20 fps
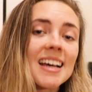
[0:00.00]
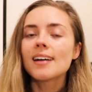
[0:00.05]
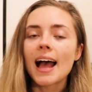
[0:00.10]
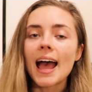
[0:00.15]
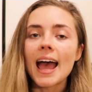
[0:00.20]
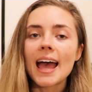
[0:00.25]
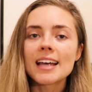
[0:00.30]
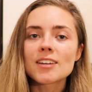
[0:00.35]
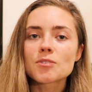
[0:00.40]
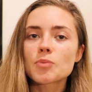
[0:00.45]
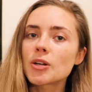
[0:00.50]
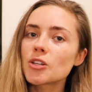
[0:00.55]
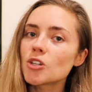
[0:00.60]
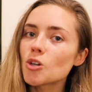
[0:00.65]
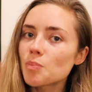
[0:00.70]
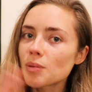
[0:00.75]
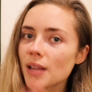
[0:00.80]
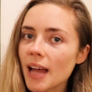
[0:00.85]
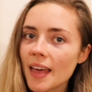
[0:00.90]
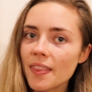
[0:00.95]
And when you
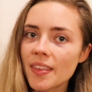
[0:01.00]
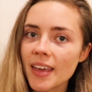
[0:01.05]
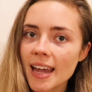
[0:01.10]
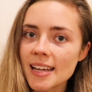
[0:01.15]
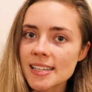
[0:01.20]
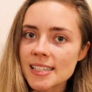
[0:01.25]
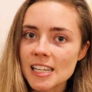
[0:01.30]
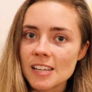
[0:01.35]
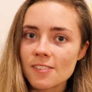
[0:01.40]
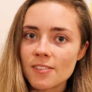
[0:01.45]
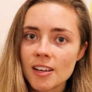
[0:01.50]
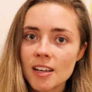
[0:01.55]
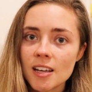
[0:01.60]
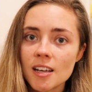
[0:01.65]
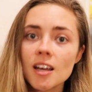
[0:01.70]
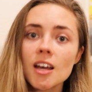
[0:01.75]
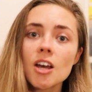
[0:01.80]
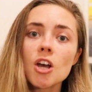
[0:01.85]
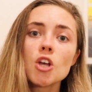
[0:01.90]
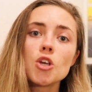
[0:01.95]
apply the
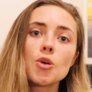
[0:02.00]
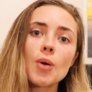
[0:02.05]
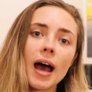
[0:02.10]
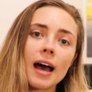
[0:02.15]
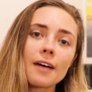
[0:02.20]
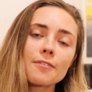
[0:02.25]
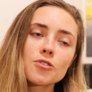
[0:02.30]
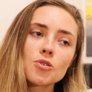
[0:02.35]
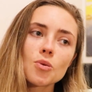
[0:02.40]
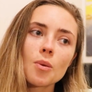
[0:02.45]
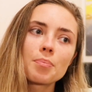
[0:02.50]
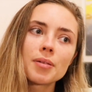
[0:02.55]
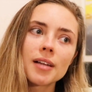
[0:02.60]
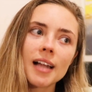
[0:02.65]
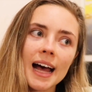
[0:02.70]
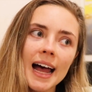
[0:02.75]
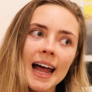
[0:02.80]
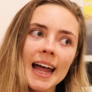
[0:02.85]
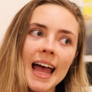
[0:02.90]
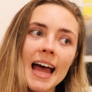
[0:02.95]
ACV, you have to
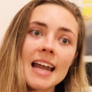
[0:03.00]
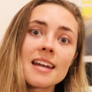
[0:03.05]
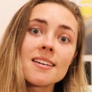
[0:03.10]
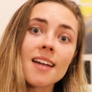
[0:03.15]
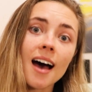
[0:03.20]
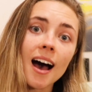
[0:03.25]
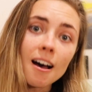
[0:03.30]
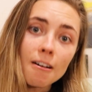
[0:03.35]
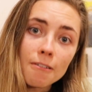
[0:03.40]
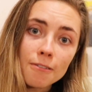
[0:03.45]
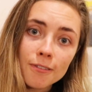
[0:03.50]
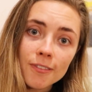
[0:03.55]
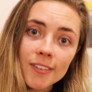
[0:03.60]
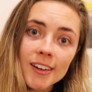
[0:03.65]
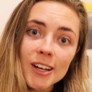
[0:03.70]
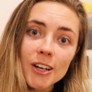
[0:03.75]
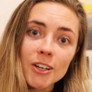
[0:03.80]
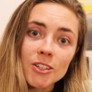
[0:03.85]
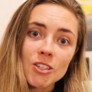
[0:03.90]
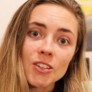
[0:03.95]
apply enough
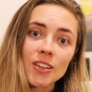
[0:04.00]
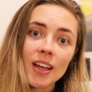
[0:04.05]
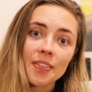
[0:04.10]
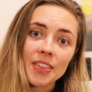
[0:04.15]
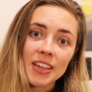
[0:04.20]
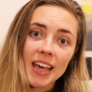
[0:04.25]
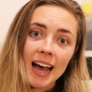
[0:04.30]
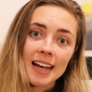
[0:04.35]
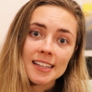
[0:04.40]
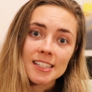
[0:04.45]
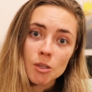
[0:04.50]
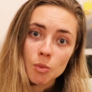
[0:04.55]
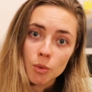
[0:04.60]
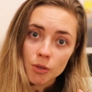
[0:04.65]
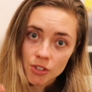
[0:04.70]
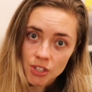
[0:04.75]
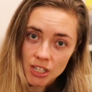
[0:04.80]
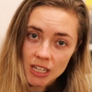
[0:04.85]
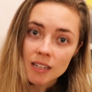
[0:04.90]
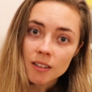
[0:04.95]
so that the acid will
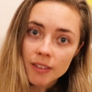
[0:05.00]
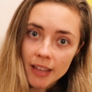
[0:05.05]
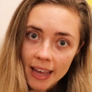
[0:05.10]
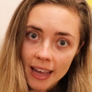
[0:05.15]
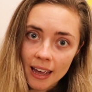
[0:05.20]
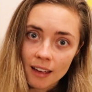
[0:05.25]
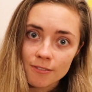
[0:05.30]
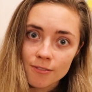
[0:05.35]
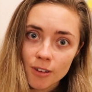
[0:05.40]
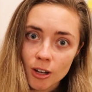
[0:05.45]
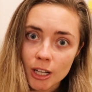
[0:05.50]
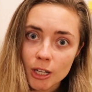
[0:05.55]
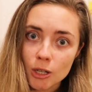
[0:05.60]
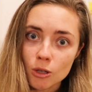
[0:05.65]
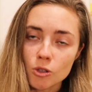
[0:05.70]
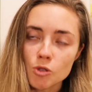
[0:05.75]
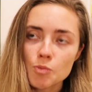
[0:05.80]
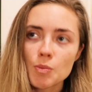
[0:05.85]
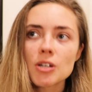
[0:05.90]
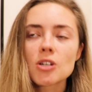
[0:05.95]
seal the hair
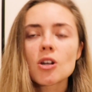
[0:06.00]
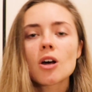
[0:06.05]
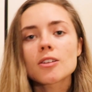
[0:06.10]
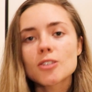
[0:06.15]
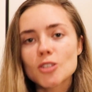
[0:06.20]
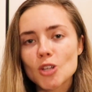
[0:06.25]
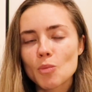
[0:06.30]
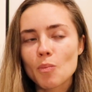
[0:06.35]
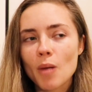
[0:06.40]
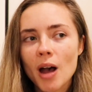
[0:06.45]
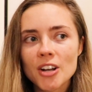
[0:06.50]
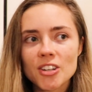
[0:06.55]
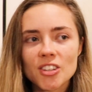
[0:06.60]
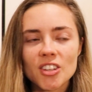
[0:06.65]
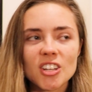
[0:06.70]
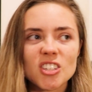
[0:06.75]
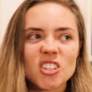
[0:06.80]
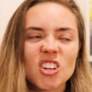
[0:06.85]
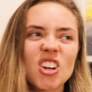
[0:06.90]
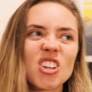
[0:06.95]
follicles, but not so much
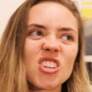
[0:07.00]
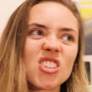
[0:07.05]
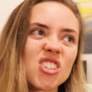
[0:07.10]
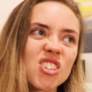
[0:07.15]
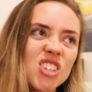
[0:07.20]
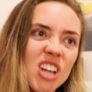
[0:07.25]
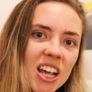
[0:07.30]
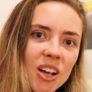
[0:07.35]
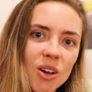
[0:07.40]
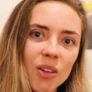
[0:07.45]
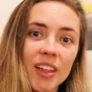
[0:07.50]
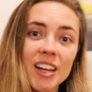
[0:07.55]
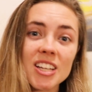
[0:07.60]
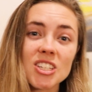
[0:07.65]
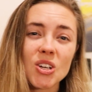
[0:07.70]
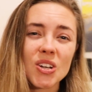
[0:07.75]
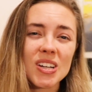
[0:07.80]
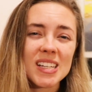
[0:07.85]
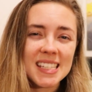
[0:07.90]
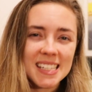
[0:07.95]
that it's going to stink or that it's
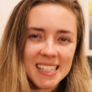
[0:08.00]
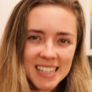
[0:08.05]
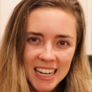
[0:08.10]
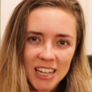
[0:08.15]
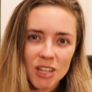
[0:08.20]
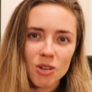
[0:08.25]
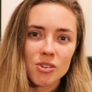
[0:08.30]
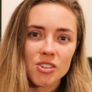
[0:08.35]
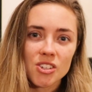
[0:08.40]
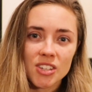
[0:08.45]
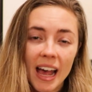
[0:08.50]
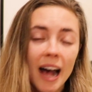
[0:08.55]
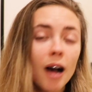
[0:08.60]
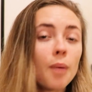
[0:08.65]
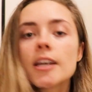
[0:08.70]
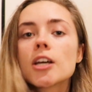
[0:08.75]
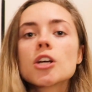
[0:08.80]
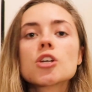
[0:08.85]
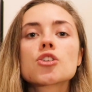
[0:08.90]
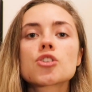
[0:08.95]
going to sting your
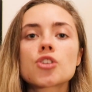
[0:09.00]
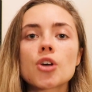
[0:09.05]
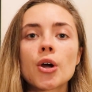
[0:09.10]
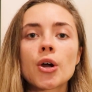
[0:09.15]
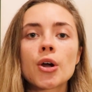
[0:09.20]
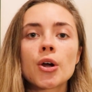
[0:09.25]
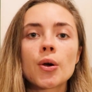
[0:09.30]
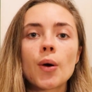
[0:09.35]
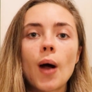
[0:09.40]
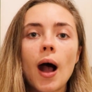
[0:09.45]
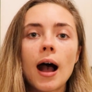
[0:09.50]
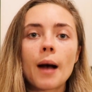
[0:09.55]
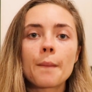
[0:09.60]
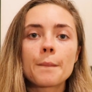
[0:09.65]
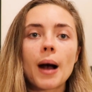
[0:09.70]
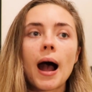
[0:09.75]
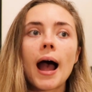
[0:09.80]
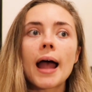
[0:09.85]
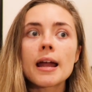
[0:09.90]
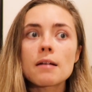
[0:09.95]
scalp. So
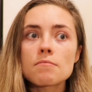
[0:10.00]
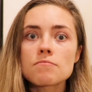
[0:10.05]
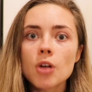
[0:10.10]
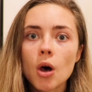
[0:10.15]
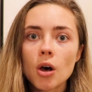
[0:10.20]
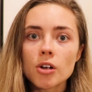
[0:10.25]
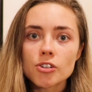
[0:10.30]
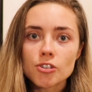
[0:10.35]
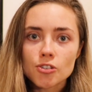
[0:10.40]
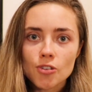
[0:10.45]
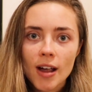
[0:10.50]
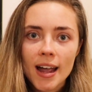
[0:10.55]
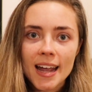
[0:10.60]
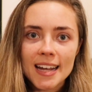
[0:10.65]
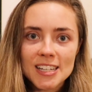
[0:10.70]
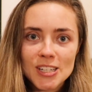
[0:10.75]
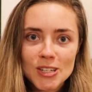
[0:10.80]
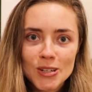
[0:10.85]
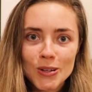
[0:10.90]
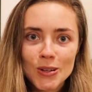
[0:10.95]
I am not
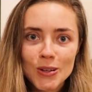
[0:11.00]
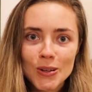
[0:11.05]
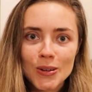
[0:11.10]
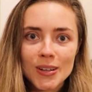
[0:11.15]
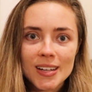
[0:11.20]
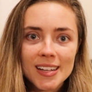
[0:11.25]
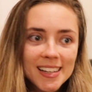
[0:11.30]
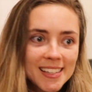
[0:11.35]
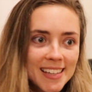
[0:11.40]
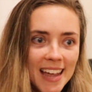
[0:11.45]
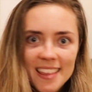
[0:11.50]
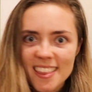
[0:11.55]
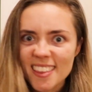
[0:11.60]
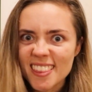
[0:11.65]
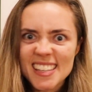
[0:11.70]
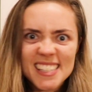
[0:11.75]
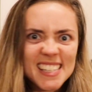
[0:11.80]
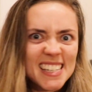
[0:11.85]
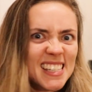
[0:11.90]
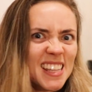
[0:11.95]
trying to say that
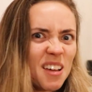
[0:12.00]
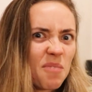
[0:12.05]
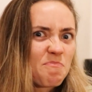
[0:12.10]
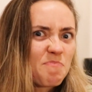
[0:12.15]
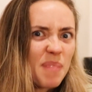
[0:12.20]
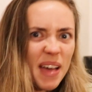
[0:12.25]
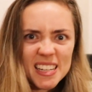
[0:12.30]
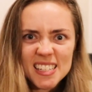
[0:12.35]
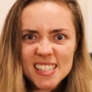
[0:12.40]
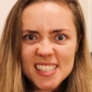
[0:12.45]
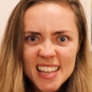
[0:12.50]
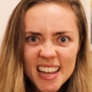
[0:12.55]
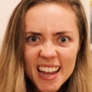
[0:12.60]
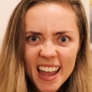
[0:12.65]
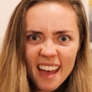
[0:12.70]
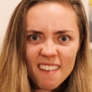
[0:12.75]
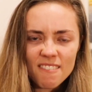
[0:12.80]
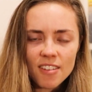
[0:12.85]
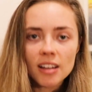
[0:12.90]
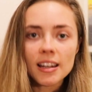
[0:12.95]
this is the best thing
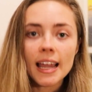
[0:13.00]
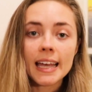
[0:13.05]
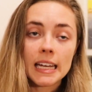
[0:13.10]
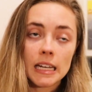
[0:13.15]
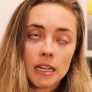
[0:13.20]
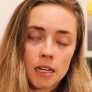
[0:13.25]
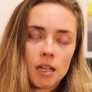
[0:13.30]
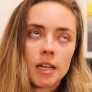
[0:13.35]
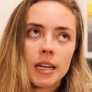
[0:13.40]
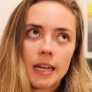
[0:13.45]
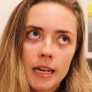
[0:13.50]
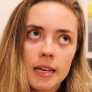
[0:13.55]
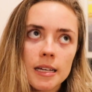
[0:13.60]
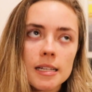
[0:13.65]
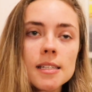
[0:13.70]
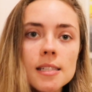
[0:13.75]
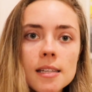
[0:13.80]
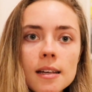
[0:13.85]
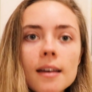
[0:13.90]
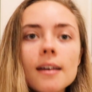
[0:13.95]
ever, like it
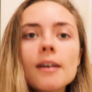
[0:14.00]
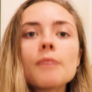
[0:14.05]
is,